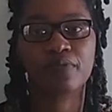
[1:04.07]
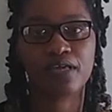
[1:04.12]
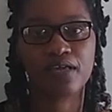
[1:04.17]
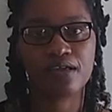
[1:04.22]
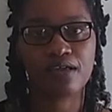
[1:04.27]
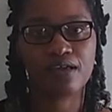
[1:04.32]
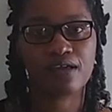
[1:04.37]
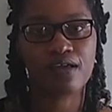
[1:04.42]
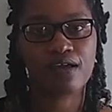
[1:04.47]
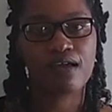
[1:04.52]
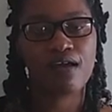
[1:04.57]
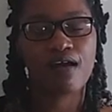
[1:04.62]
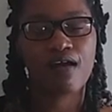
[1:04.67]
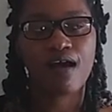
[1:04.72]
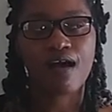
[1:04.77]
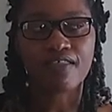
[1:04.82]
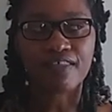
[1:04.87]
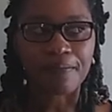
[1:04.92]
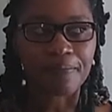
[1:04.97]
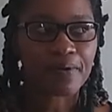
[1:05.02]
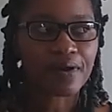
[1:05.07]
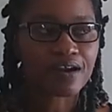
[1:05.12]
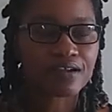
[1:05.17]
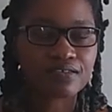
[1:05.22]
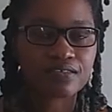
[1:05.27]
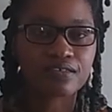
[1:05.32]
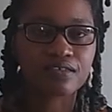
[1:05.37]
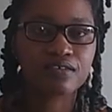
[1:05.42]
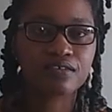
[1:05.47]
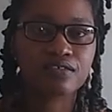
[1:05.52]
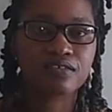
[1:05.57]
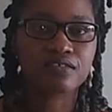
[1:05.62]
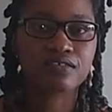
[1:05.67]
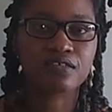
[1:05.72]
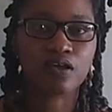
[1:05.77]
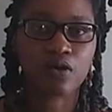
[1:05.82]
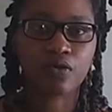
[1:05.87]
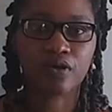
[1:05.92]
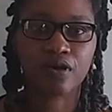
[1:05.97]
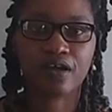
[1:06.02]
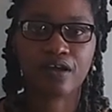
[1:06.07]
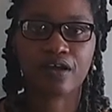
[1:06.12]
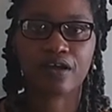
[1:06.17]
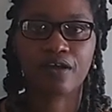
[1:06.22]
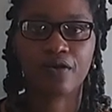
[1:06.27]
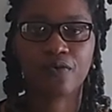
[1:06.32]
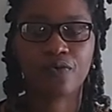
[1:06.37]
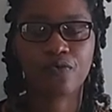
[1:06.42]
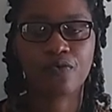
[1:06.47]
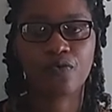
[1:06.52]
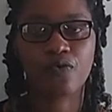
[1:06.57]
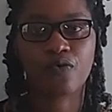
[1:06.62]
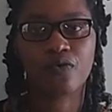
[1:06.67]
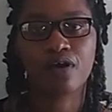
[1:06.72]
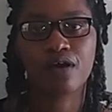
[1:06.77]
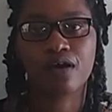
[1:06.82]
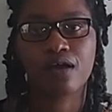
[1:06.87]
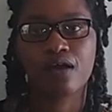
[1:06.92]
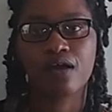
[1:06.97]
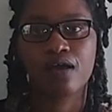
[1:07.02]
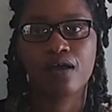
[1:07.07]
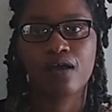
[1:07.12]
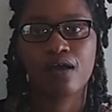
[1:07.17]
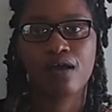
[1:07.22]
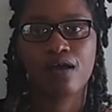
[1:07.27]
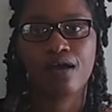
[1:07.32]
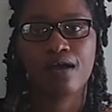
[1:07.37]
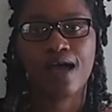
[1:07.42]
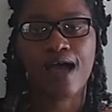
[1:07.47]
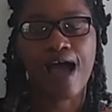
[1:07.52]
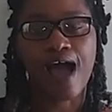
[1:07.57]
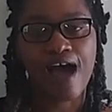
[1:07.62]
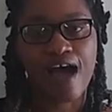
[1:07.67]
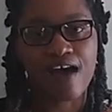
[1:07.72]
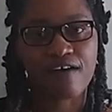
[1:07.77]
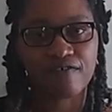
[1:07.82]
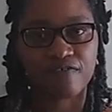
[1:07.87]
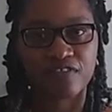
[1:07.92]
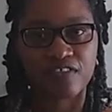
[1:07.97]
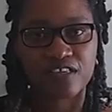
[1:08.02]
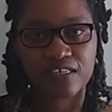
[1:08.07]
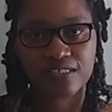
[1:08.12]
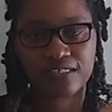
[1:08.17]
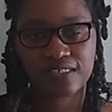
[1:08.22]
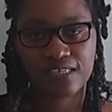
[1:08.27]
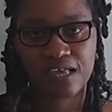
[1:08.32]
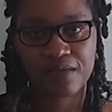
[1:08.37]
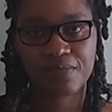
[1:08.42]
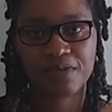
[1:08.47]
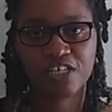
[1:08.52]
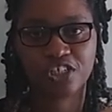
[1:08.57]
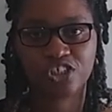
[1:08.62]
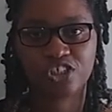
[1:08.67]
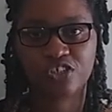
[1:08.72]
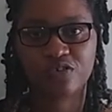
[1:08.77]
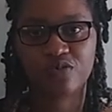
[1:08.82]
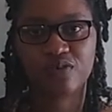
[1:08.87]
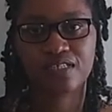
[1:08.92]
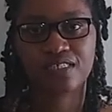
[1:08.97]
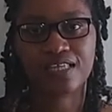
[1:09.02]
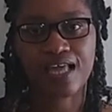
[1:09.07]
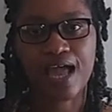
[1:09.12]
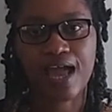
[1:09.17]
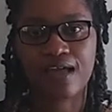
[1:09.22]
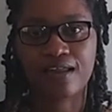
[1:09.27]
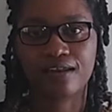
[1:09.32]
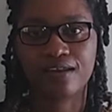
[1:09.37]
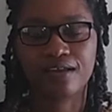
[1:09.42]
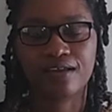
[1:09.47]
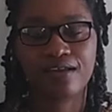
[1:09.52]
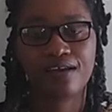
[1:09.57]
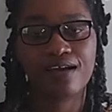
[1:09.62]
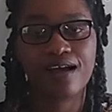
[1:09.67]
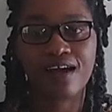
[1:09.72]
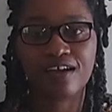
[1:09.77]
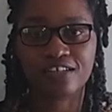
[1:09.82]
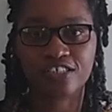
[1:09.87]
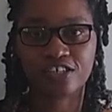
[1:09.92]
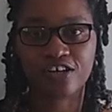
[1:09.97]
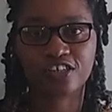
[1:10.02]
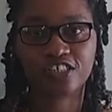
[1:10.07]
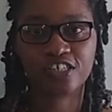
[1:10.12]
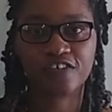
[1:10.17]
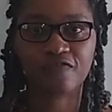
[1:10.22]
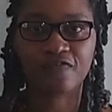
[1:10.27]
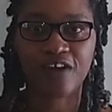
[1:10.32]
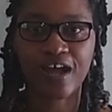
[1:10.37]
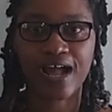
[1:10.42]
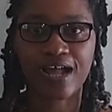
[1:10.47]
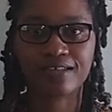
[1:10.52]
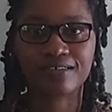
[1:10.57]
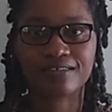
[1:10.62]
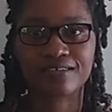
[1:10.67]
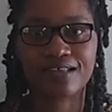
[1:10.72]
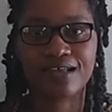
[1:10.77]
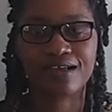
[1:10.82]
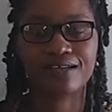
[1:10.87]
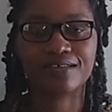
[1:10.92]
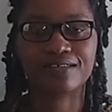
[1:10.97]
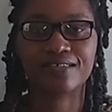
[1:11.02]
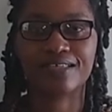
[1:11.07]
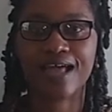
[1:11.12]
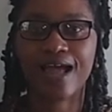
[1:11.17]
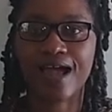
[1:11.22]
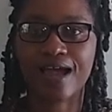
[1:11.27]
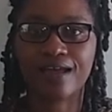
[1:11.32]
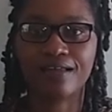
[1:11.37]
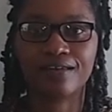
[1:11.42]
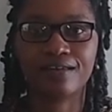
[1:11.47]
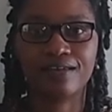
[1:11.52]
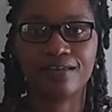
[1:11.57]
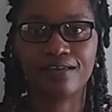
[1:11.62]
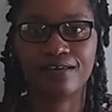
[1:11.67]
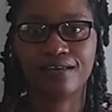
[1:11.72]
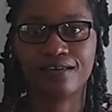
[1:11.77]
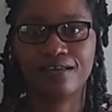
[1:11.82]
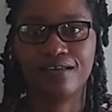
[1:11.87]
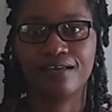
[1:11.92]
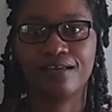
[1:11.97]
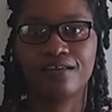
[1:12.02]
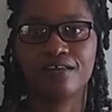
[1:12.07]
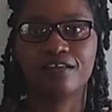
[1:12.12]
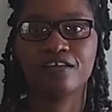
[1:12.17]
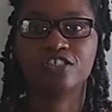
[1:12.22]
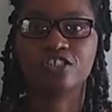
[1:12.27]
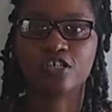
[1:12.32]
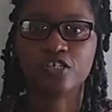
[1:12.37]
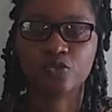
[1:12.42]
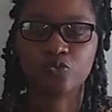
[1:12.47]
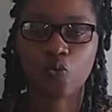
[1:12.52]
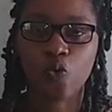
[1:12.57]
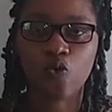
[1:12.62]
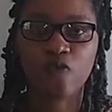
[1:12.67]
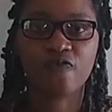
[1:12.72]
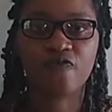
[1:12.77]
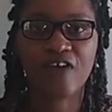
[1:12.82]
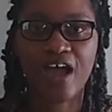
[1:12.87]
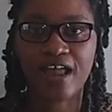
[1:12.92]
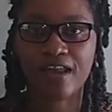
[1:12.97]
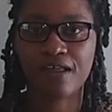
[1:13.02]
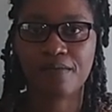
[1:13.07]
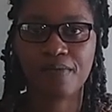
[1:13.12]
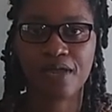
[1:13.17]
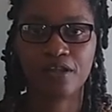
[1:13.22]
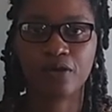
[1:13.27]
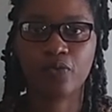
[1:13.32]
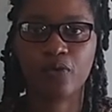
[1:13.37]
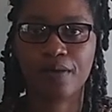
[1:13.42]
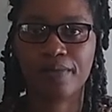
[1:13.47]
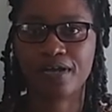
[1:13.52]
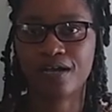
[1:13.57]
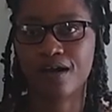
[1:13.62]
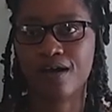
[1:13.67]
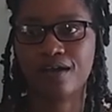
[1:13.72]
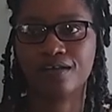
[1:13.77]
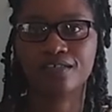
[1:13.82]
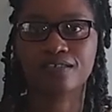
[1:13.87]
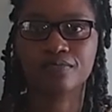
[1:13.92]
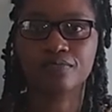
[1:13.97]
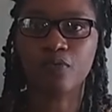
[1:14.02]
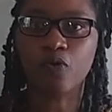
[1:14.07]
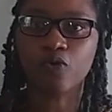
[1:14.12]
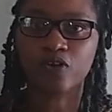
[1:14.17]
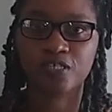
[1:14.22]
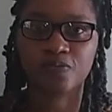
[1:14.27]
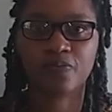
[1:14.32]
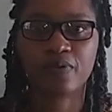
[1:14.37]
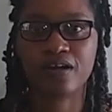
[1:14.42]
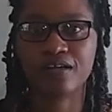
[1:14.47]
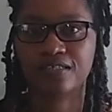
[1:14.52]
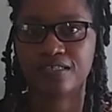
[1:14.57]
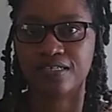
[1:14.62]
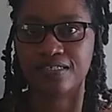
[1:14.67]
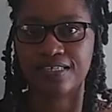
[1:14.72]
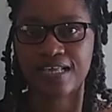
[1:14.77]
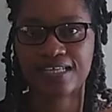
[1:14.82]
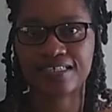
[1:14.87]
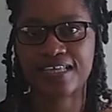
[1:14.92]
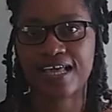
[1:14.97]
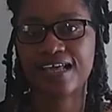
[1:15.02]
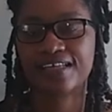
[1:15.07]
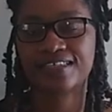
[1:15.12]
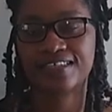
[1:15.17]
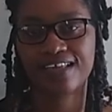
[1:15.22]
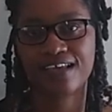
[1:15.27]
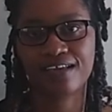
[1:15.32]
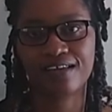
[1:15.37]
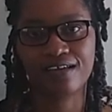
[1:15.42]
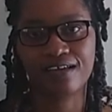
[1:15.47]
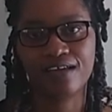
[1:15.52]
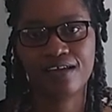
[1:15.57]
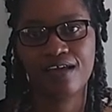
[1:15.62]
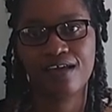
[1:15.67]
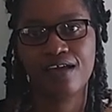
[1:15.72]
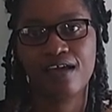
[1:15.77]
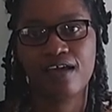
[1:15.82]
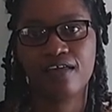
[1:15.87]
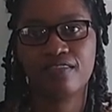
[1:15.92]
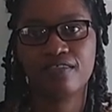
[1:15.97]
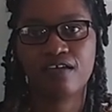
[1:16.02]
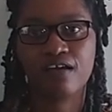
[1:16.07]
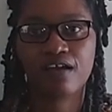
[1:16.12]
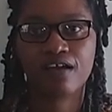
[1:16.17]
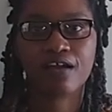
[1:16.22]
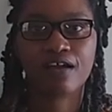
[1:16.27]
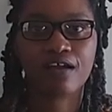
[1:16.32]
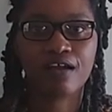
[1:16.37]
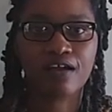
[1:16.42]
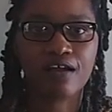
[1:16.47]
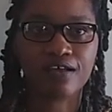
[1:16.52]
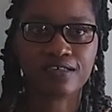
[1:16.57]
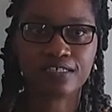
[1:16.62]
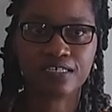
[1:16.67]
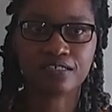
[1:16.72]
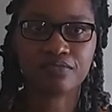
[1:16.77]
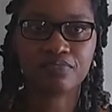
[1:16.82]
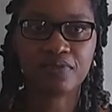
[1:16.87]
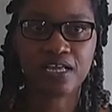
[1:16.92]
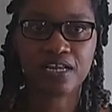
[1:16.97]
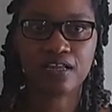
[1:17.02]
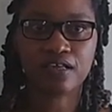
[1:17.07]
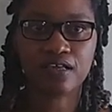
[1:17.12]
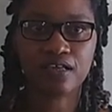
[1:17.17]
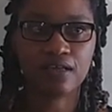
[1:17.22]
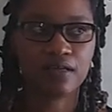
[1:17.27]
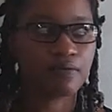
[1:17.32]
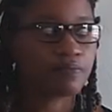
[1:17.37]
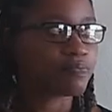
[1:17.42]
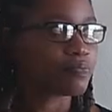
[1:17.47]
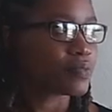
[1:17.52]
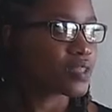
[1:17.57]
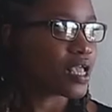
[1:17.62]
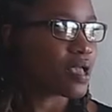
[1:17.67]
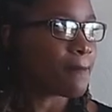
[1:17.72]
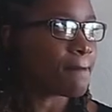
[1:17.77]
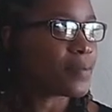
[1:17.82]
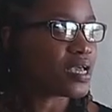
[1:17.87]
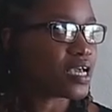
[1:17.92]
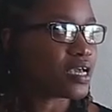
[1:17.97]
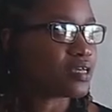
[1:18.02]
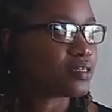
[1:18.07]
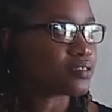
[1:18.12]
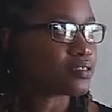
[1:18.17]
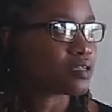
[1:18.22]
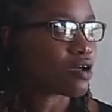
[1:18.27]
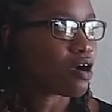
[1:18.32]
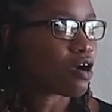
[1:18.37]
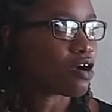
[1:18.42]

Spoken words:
be other persons out there who have these same issues and are searching for answers, and you just won't find them anywhere, because most persons, as I said, their hair loss is mainly because